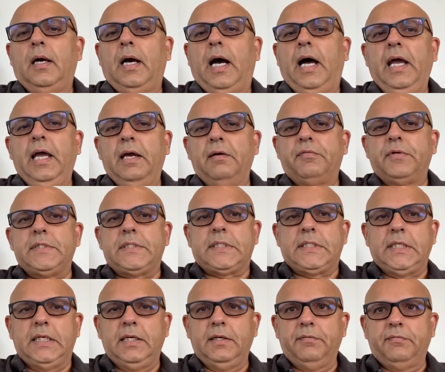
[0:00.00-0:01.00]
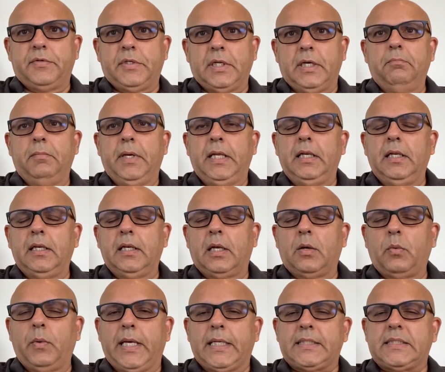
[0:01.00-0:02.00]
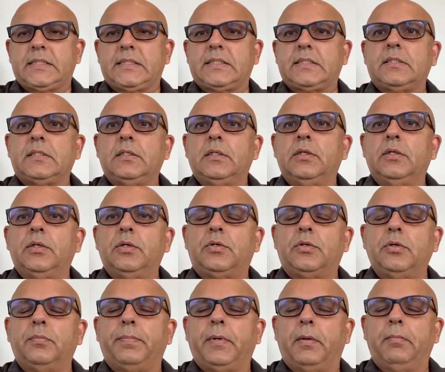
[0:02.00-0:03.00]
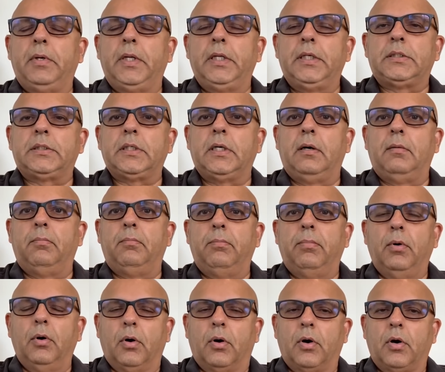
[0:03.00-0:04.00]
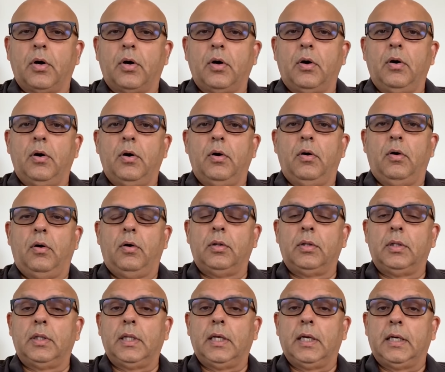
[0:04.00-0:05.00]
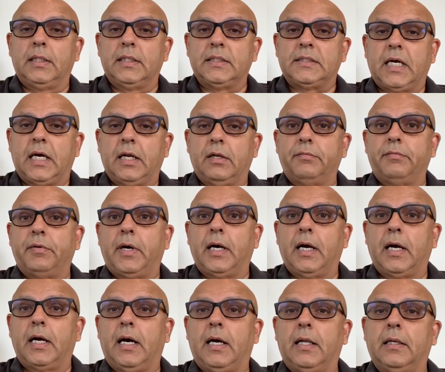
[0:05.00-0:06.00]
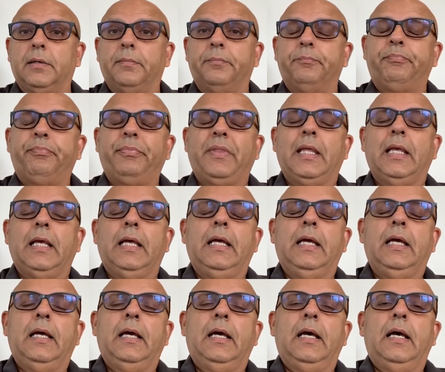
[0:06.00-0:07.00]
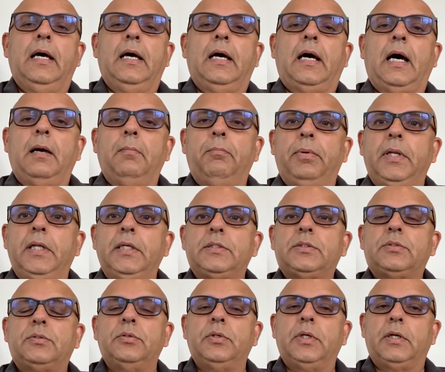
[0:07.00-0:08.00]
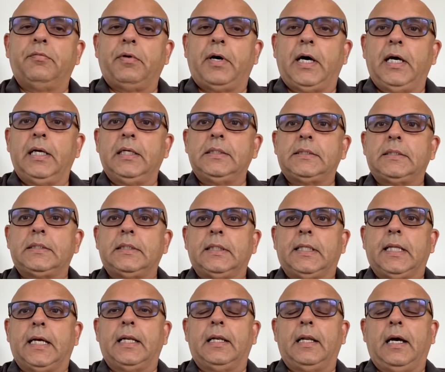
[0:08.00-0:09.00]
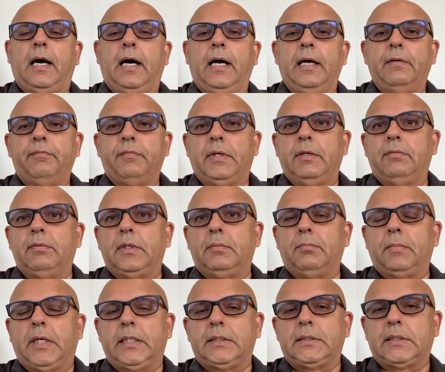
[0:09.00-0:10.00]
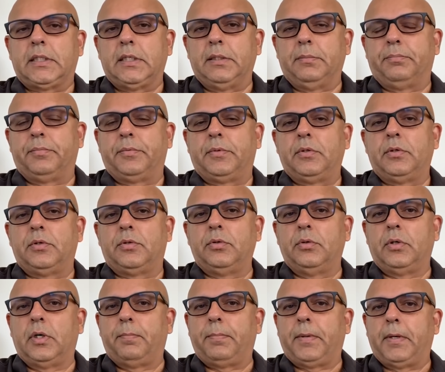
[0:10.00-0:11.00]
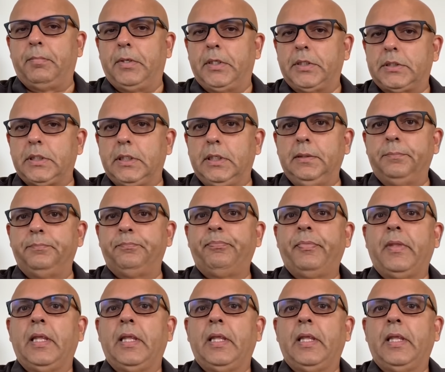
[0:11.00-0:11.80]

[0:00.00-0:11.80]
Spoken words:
I have received many requests to publish a book on the other side of Aga Khan. I'm pleased to advise that I have given my script to a publisher.